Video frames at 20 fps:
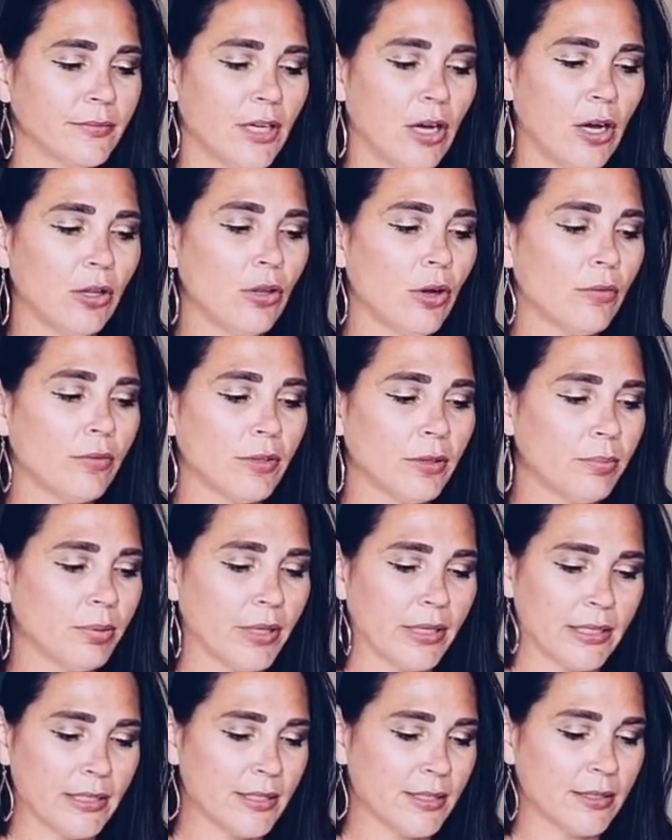all over the
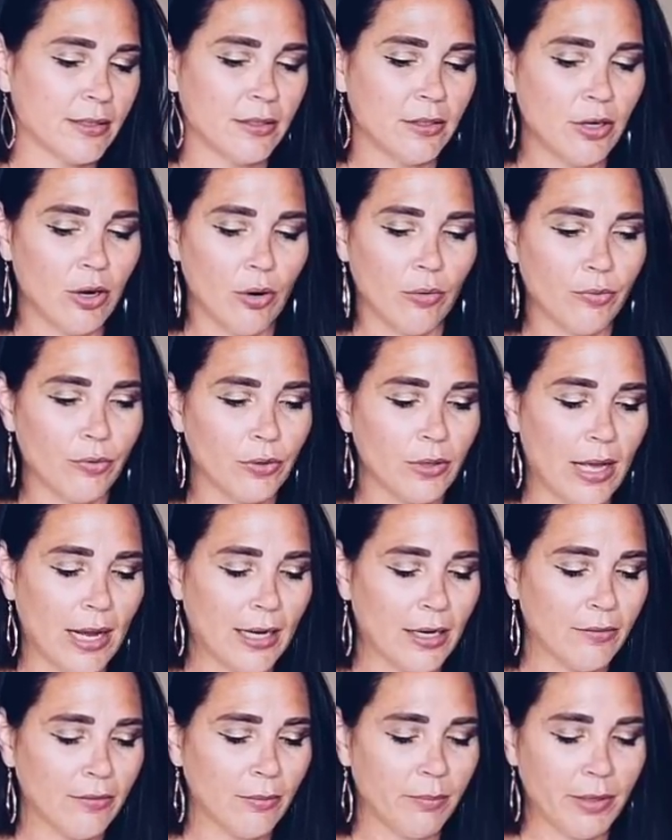place, you know, for
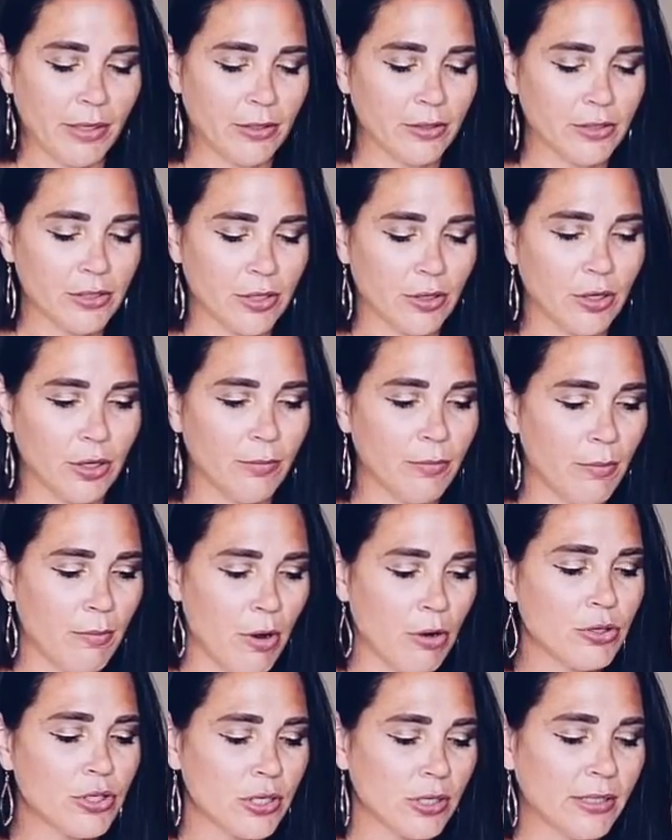lack of a better term,
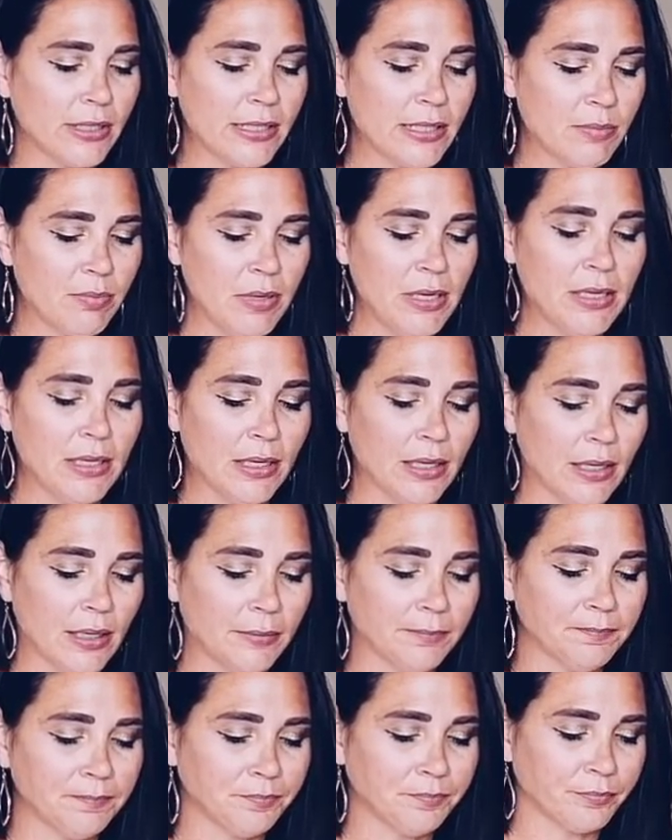emotionally
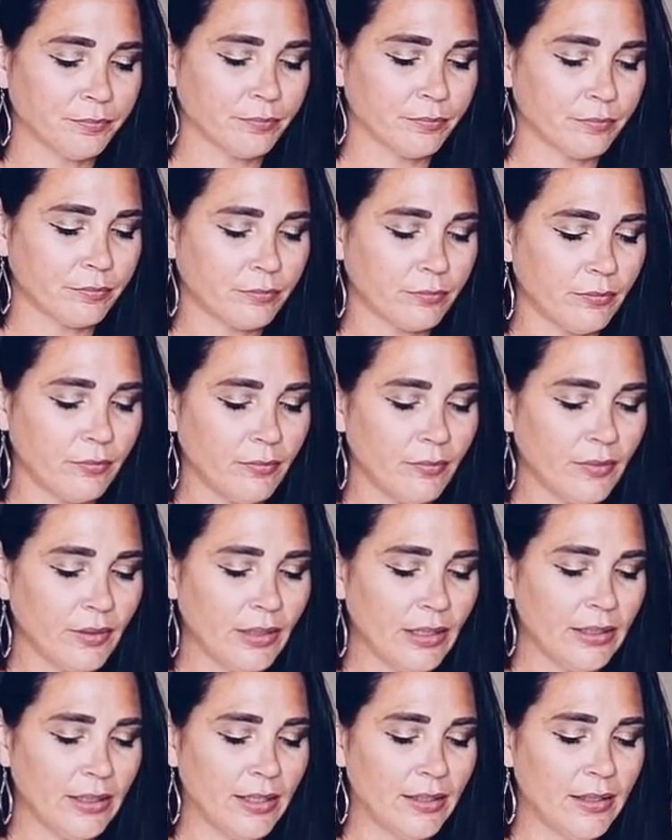speaking.
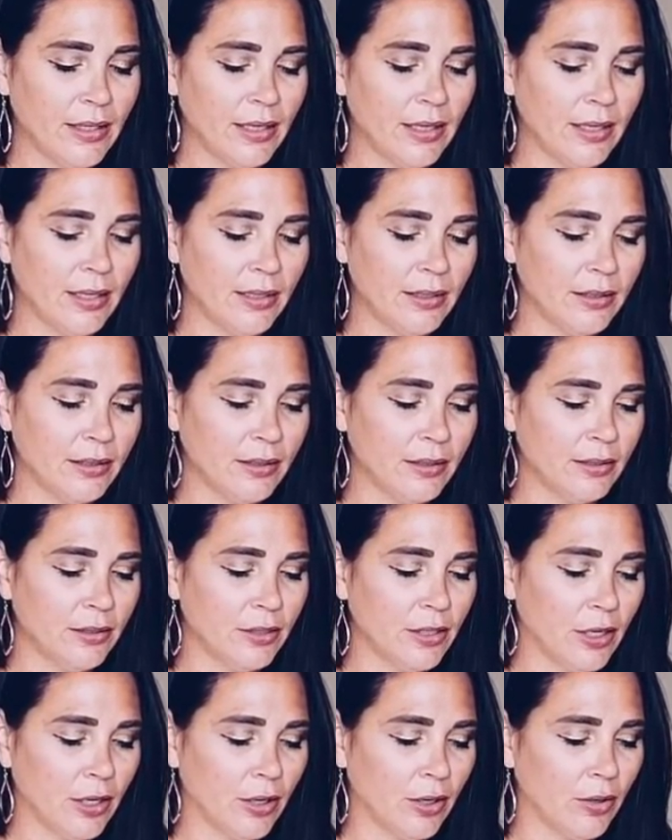And then,
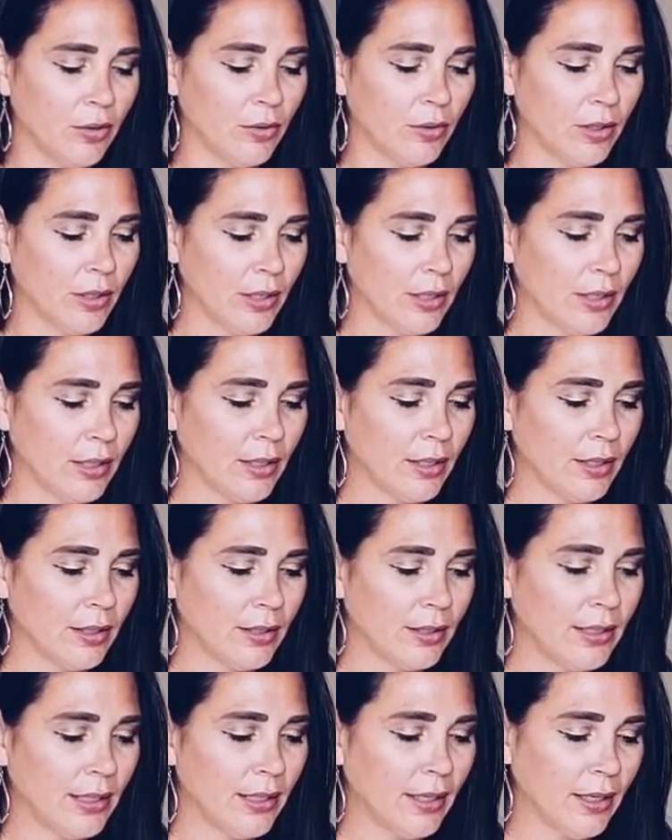you know,
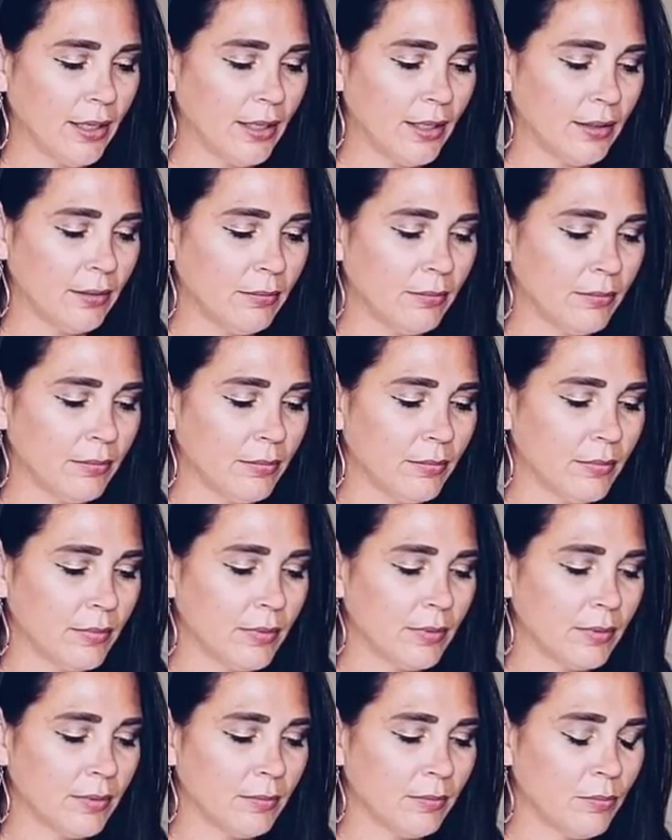getting
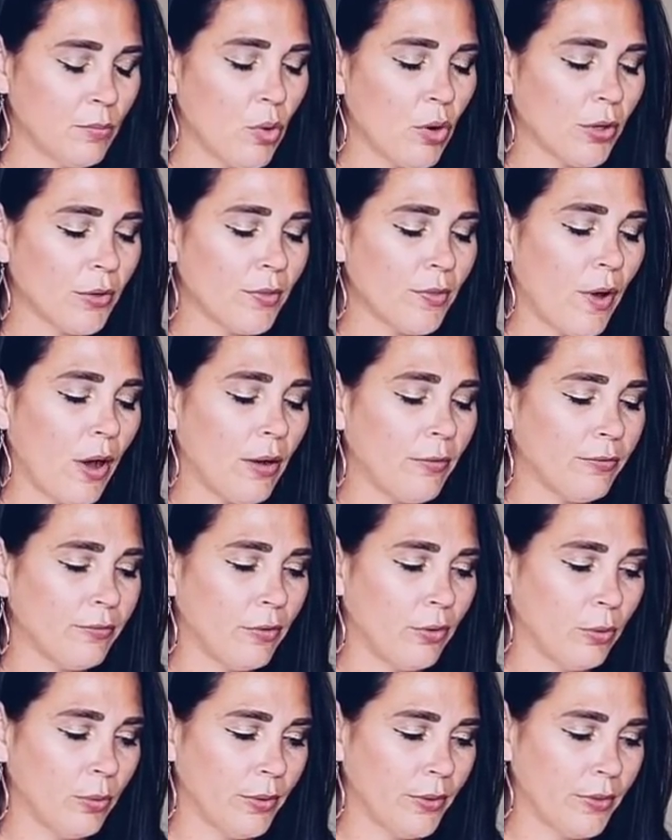more
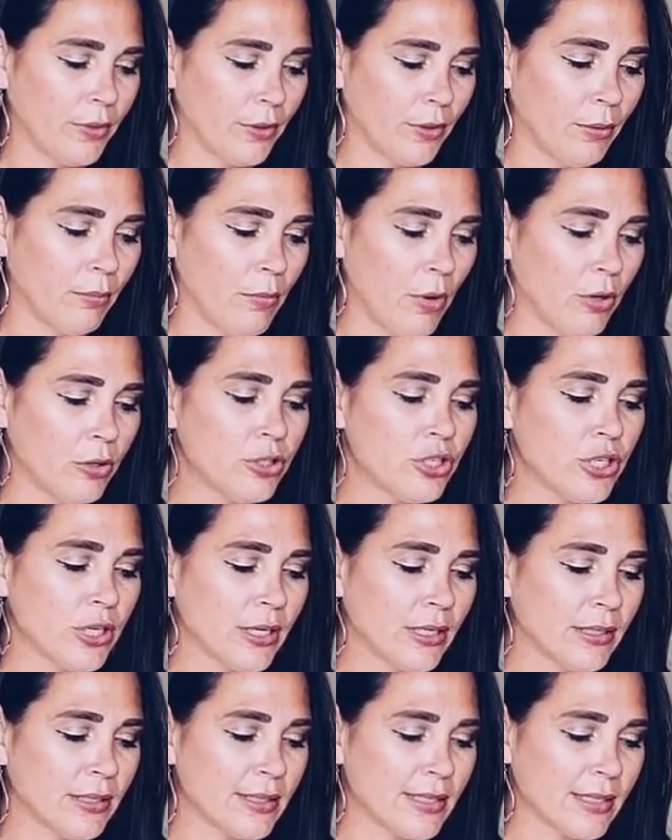thoughtful with their
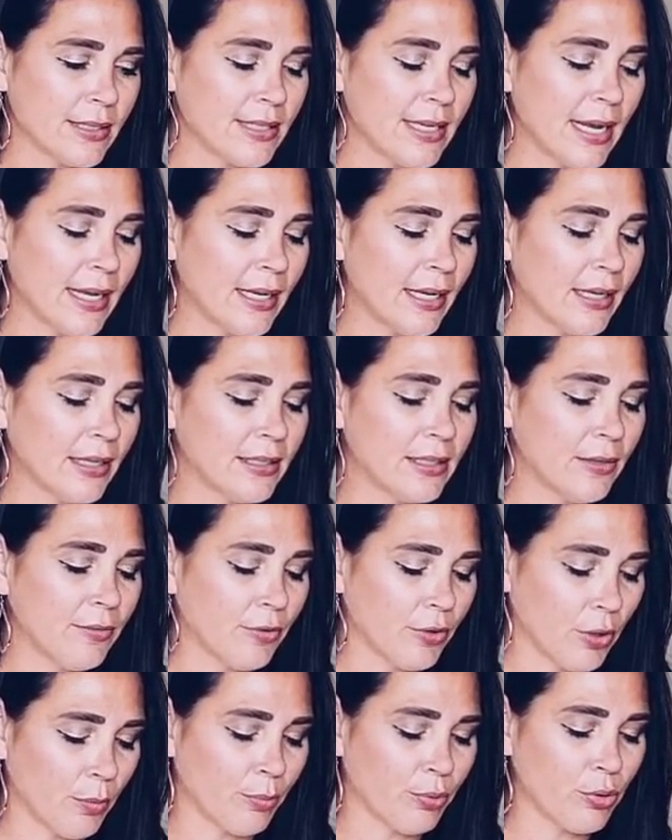emotions and taking a
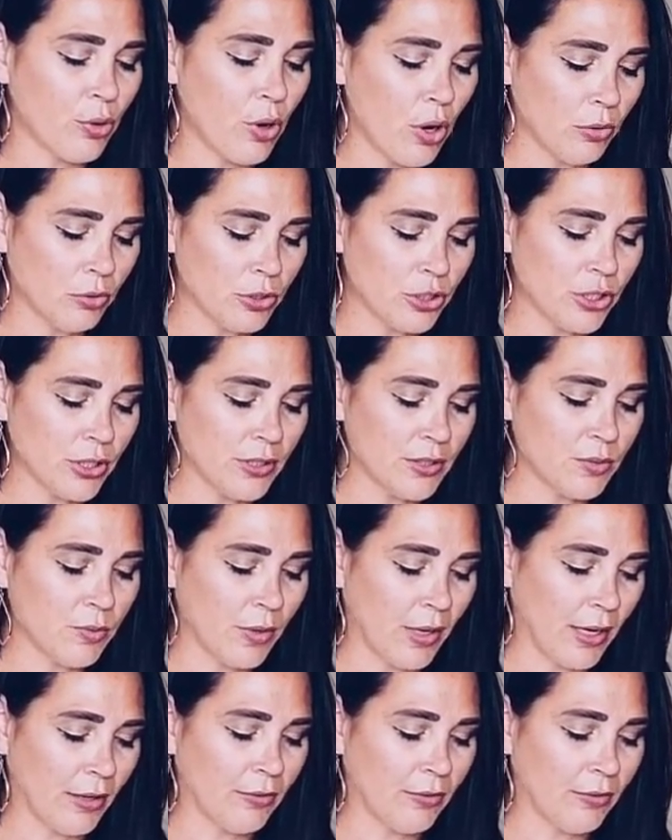different approach is what